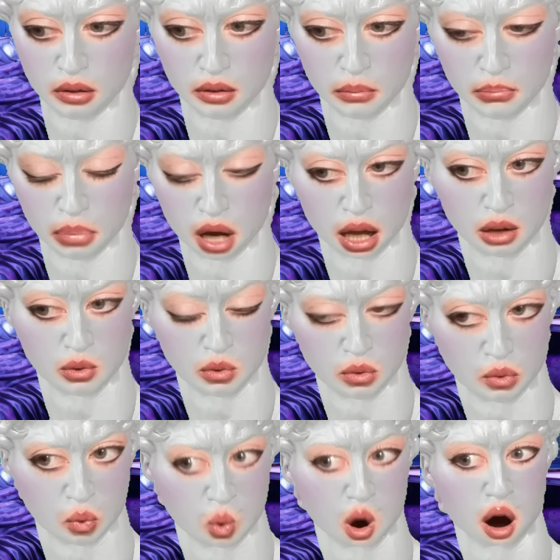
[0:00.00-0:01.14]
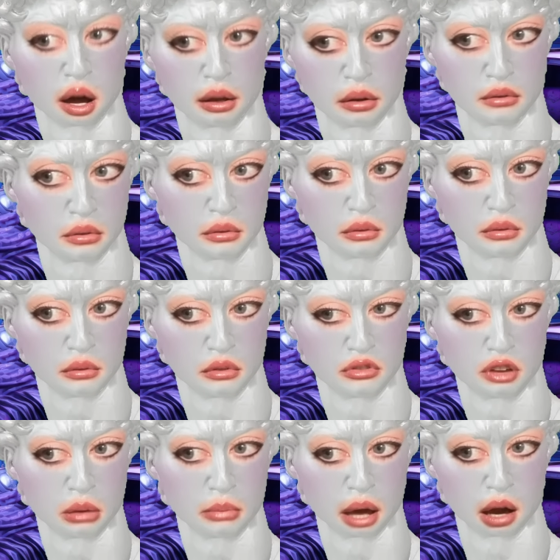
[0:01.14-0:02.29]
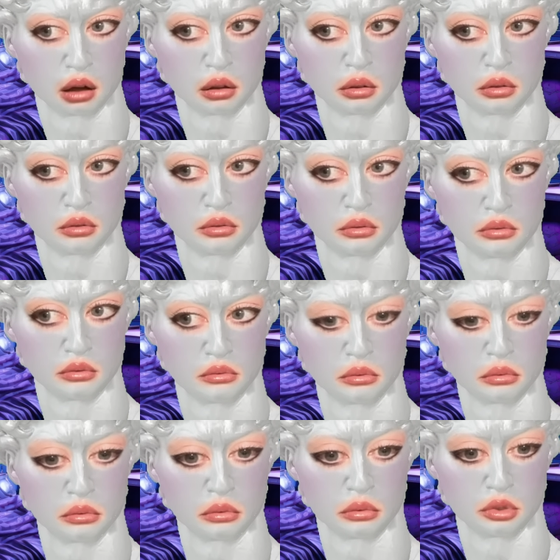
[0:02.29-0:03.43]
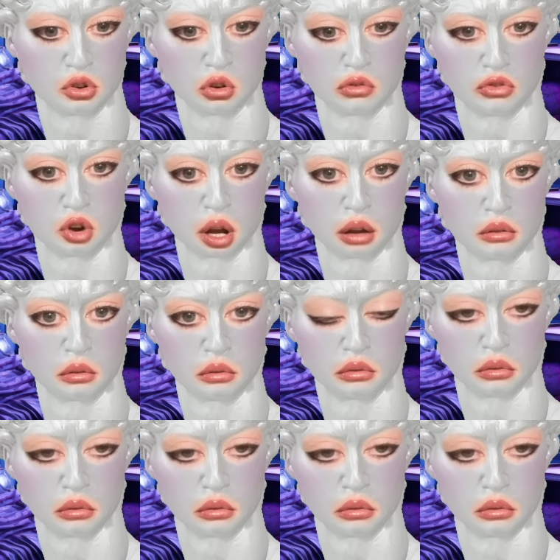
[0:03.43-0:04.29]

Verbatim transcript: but one female girlfriend.